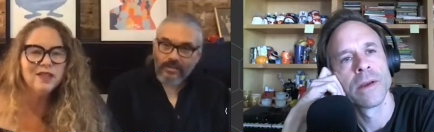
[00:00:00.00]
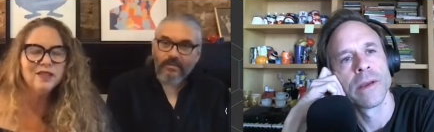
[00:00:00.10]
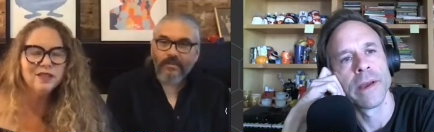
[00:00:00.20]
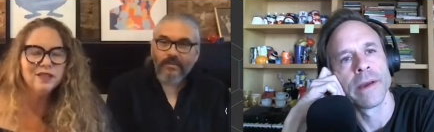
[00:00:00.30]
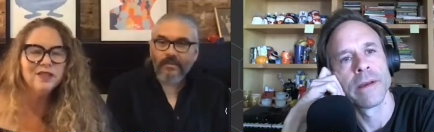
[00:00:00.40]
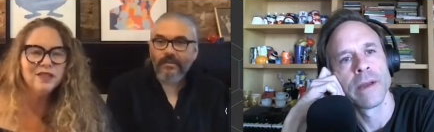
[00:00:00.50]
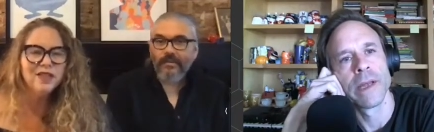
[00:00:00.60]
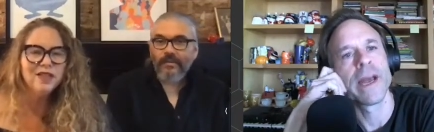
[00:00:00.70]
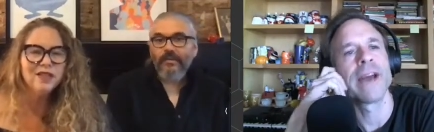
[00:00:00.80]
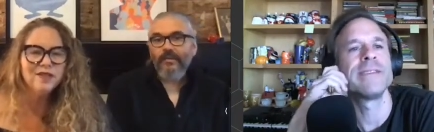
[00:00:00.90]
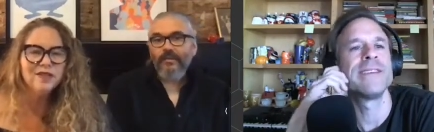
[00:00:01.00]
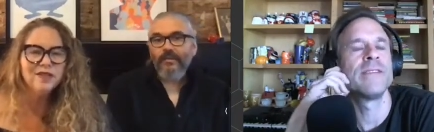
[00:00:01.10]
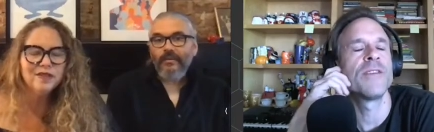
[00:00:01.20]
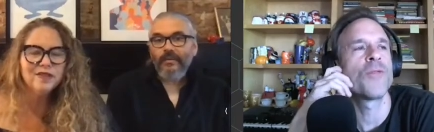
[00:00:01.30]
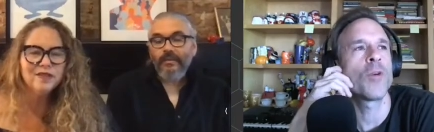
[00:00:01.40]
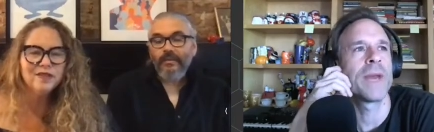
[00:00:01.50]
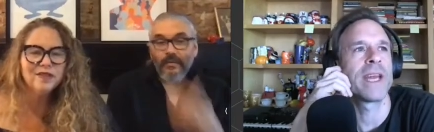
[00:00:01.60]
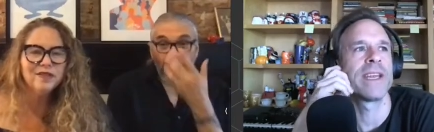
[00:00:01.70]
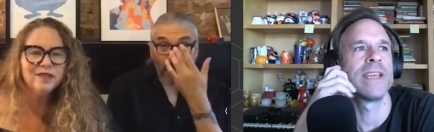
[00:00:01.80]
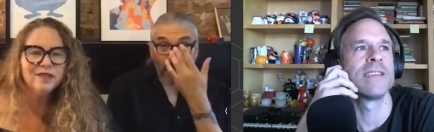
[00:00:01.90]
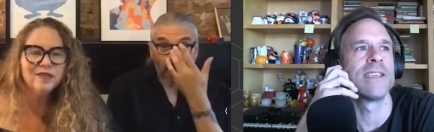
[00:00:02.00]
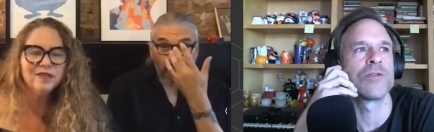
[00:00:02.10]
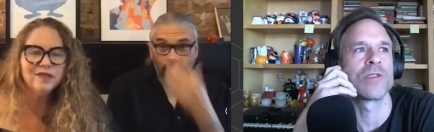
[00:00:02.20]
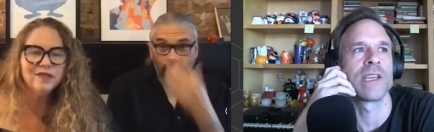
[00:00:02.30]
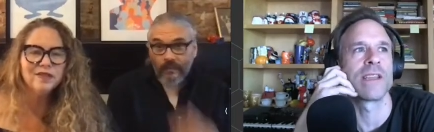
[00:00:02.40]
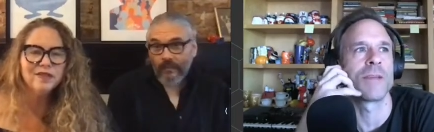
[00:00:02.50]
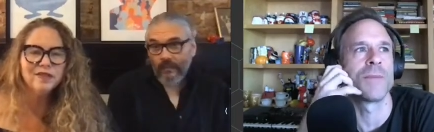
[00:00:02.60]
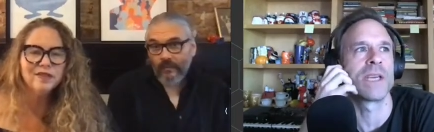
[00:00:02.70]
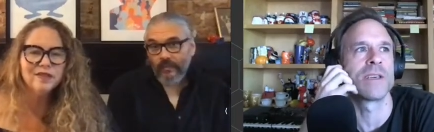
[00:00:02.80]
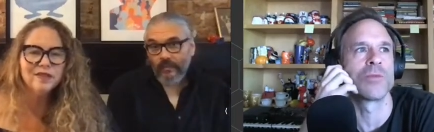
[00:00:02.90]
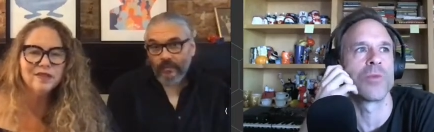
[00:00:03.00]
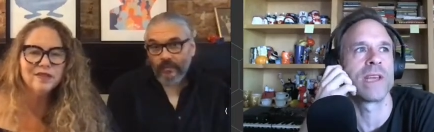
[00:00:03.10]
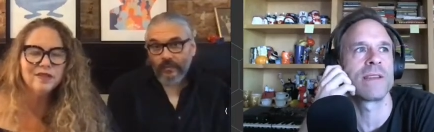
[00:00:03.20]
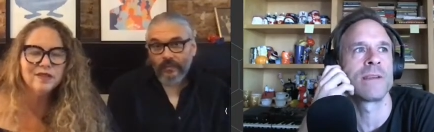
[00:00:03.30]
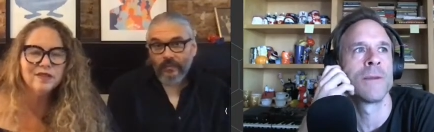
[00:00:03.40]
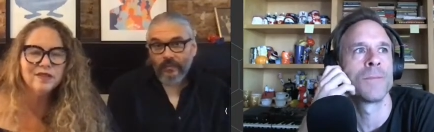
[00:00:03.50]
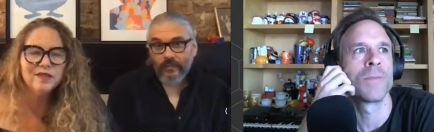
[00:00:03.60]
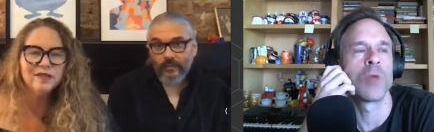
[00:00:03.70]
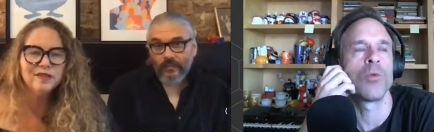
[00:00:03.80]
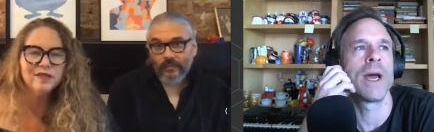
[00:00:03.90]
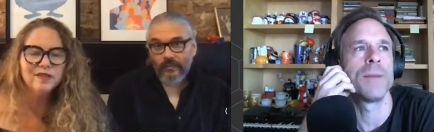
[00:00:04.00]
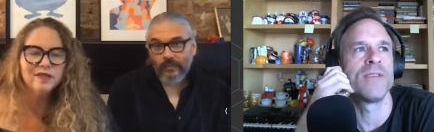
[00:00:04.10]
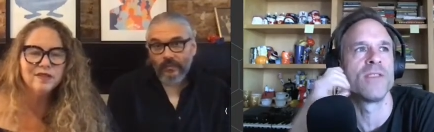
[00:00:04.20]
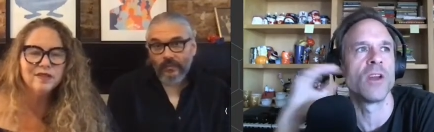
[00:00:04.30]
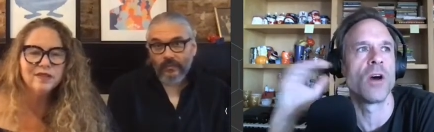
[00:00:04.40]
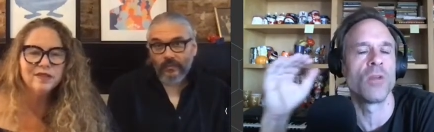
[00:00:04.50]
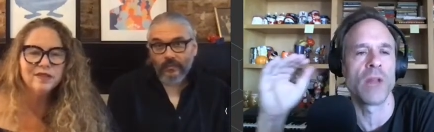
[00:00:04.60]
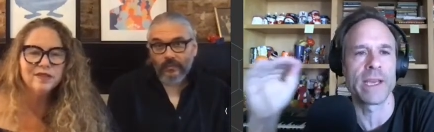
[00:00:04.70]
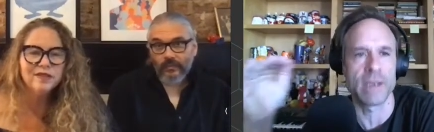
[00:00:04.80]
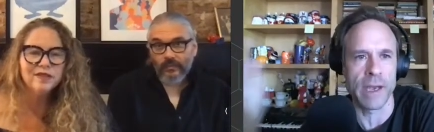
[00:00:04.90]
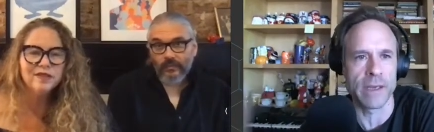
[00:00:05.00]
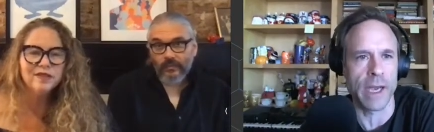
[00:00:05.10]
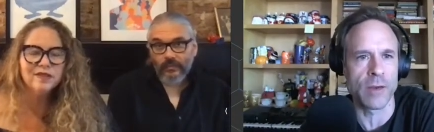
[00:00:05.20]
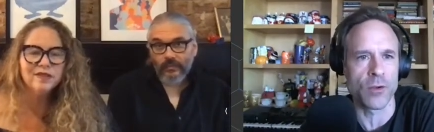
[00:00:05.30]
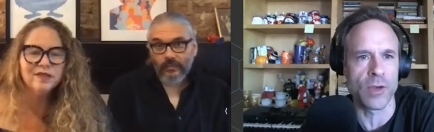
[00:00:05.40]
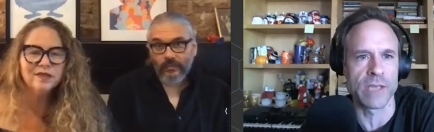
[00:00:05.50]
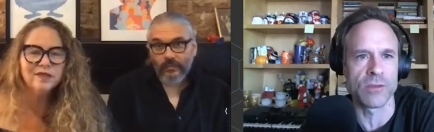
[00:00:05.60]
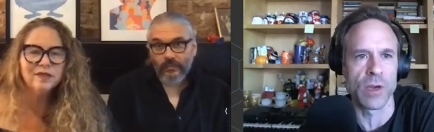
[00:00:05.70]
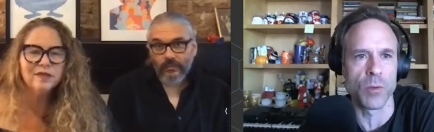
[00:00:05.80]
Speaker 1: Yeah, and I, the formatting is an interesting thing because with the web, even though like I, I know you guys are on